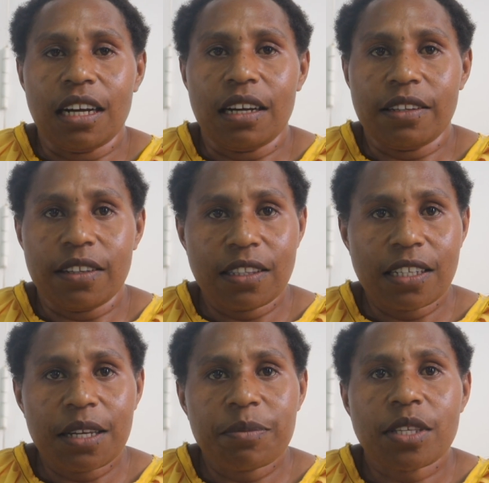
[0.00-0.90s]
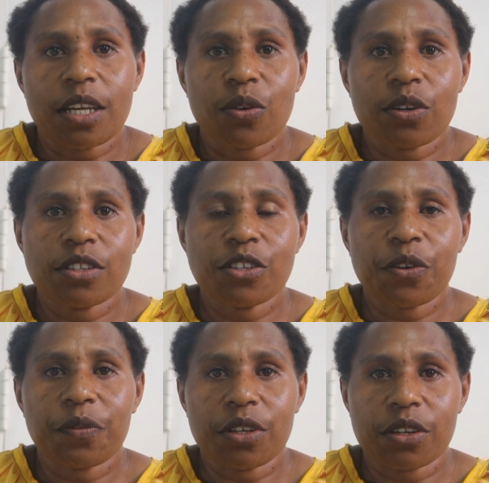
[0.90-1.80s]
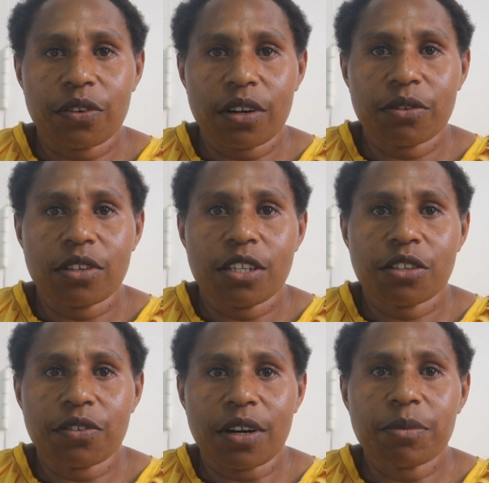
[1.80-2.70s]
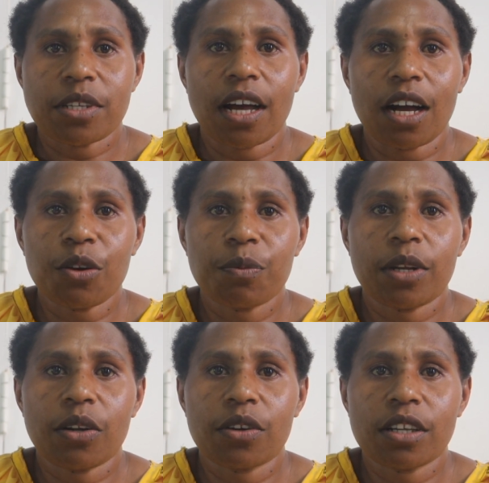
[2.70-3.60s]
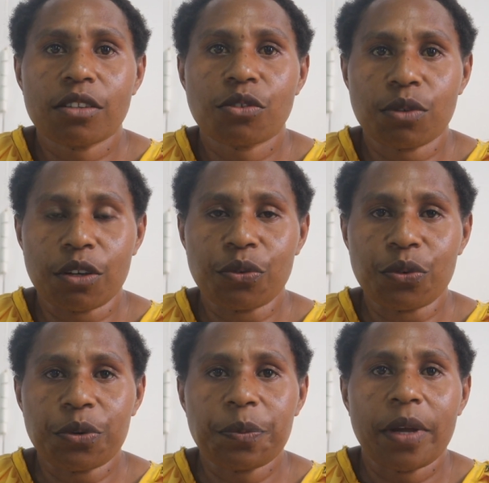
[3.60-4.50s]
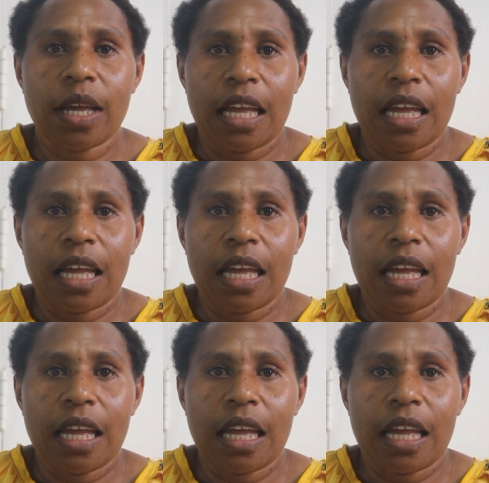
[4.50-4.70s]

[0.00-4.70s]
The term psychology of the crowd describes how belonging to a group